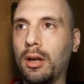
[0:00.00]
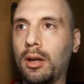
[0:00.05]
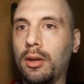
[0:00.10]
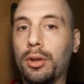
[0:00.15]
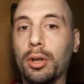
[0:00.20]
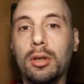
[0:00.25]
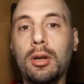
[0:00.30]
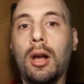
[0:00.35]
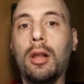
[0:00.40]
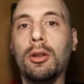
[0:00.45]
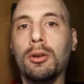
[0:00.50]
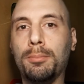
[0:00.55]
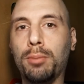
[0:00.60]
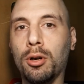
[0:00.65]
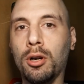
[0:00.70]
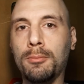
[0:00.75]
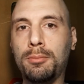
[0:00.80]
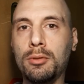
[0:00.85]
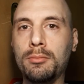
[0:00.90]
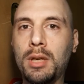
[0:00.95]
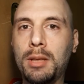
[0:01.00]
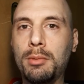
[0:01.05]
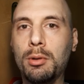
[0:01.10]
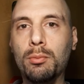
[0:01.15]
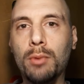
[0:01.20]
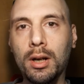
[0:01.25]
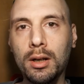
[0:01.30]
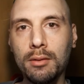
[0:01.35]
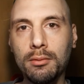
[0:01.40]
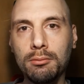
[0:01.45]
The Color Purple made me
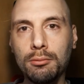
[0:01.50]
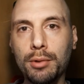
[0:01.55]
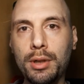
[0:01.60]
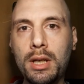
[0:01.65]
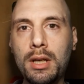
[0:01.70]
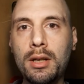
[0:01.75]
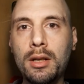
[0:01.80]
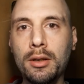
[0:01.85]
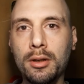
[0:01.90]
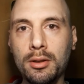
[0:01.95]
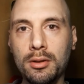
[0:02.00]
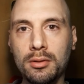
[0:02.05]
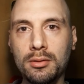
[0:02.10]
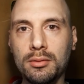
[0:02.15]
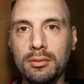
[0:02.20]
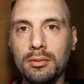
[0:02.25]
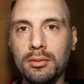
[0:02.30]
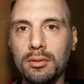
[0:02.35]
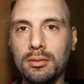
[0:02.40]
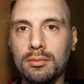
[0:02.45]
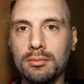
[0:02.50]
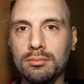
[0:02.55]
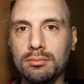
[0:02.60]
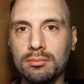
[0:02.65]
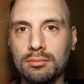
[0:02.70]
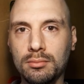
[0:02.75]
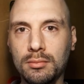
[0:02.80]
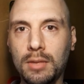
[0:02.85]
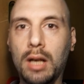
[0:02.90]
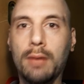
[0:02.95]
want to read
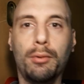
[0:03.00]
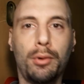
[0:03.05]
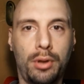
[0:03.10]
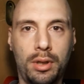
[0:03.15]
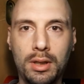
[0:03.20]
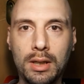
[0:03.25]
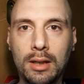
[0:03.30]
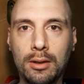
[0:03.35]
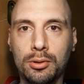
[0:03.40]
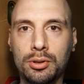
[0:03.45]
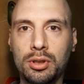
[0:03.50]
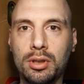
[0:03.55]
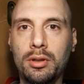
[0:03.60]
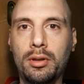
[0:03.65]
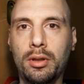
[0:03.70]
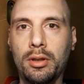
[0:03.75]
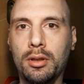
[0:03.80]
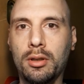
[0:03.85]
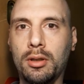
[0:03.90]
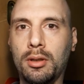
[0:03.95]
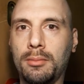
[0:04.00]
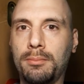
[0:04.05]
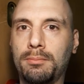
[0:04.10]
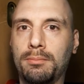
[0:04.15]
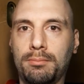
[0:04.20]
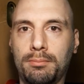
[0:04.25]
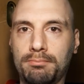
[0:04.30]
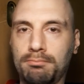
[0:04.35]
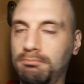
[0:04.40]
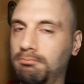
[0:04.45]
everything else in the
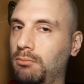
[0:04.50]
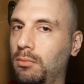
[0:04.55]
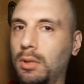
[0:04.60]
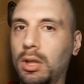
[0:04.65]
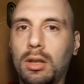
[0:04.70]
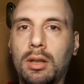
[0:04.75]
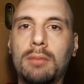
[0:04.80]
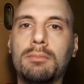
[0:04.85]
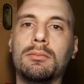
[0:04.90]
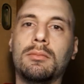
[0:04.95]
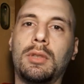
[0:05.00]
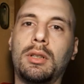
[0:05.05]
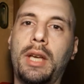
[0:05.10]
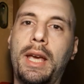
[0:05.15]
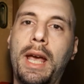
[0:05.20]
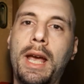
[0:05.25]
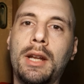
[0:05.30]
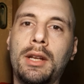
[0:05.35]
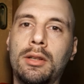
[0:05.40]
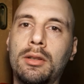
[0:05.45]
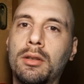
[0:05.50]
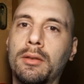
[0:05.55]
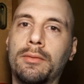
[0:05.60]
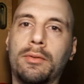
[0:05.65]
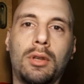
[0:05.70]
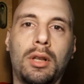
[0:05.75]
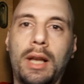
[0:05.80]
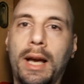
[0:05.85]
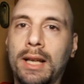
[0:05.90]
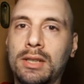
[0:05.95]
canon of
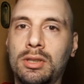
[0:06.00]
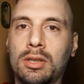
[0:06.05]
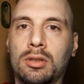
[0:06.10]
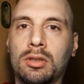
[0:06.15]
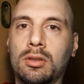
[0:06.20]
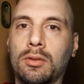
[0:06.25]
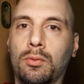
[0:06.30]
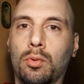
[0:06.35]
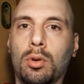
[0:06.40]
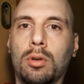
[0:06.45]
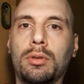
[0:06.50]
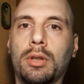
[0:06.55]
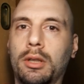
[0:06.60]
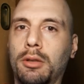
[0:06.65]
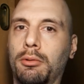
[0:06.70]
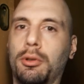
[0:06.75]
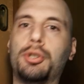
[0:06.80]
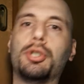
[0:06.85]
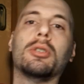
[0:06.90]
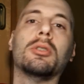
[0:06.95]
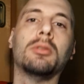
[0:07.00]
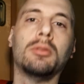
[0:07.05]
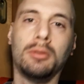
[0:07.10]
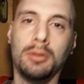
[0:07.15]
classics of world literature.